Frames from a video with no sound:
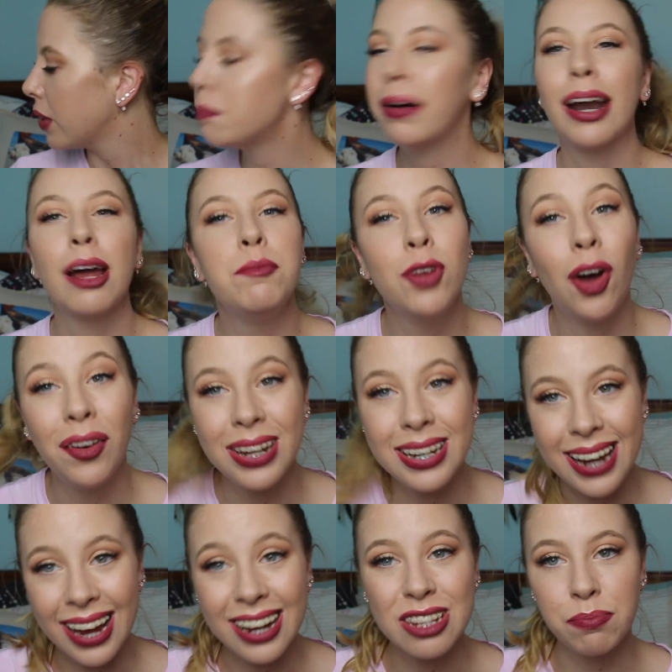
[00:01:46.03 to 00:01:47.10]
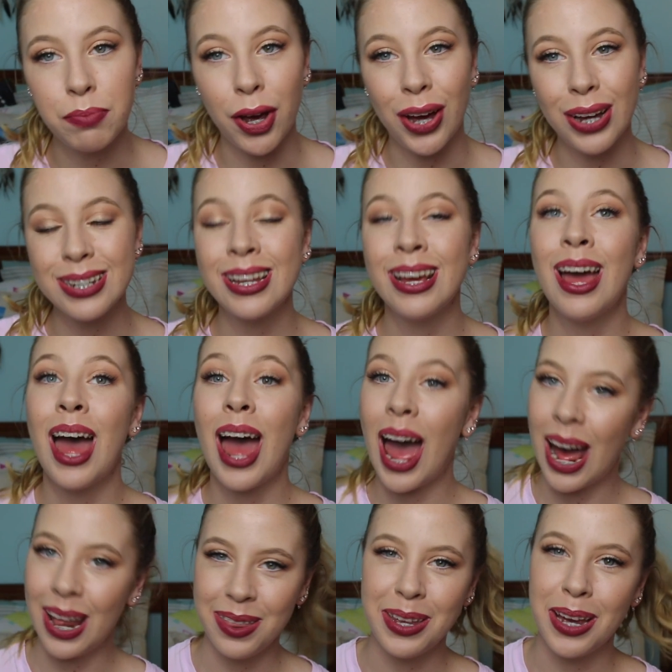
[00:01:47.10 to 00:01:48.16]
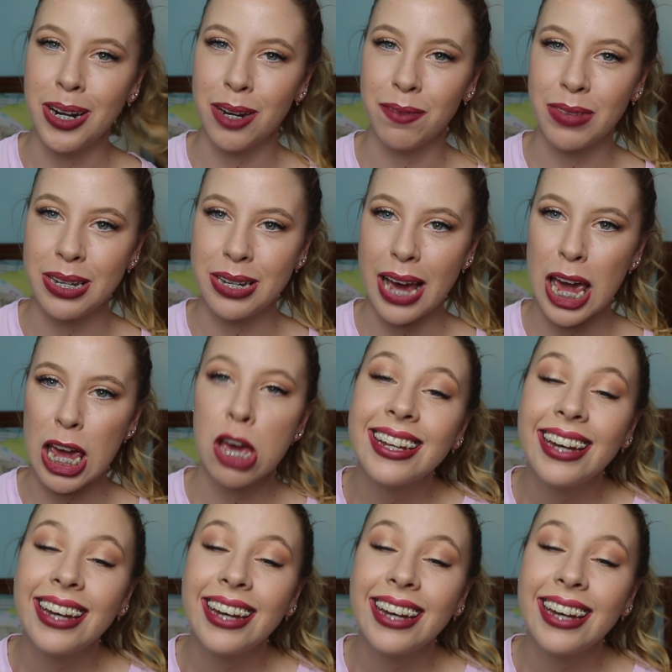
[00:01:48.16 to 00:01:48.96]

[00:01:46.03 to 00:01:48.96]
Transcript: but I'm not an expert at the end of the day.